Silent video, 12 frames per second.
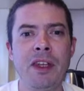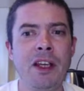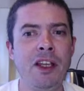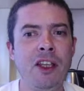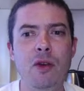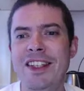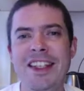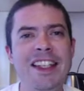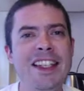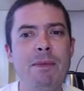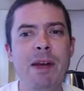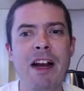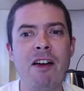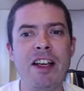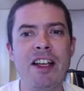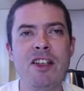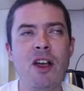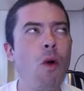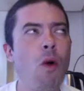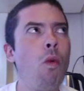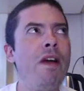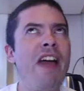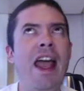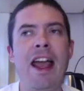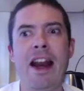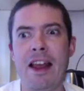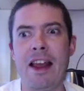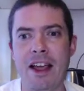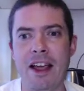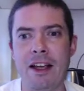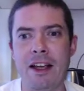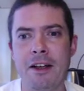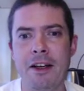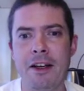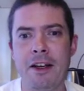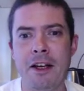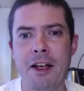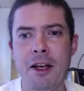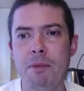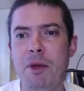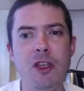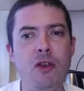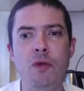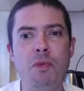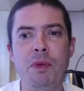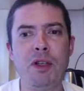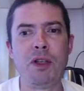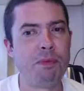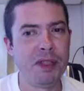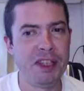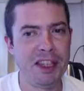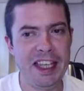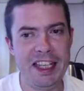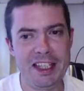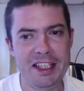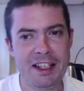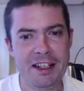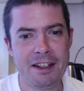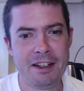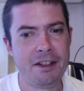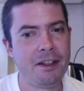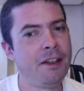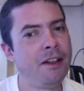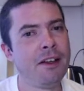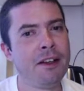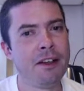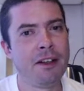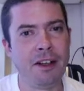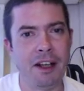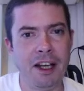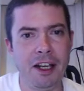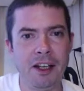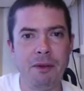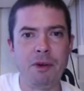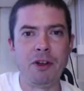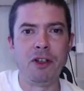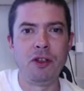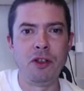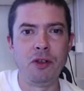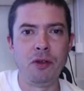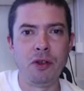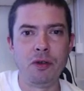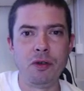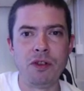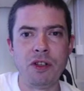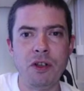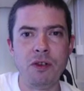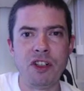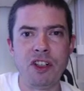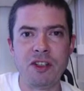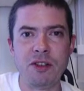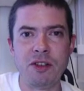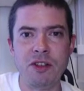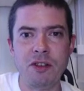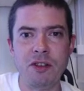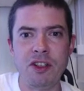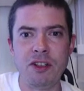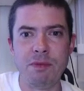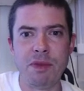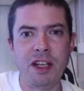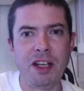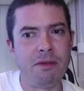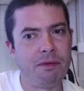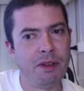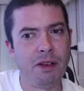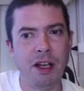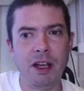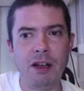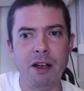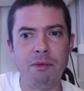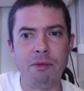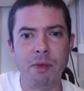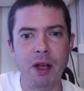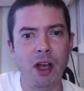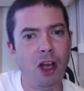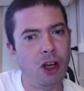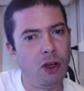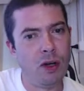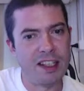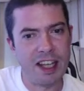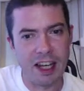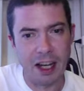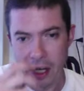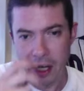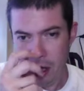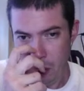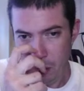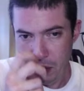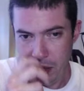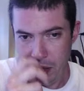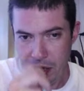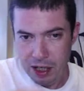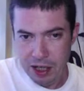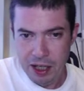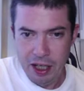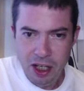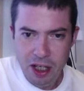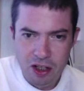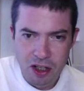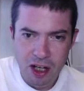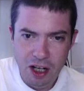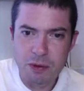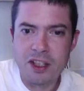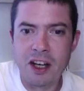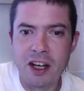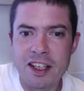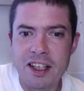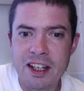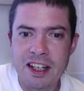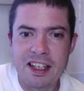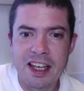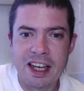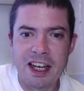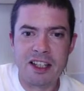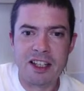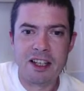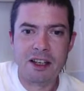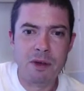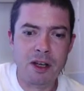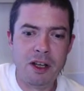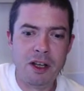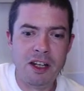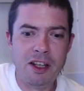You can see similarities with anything, but this, like, come on, you're just being a lunatic. Journalists were targeted, attacked, murdered in the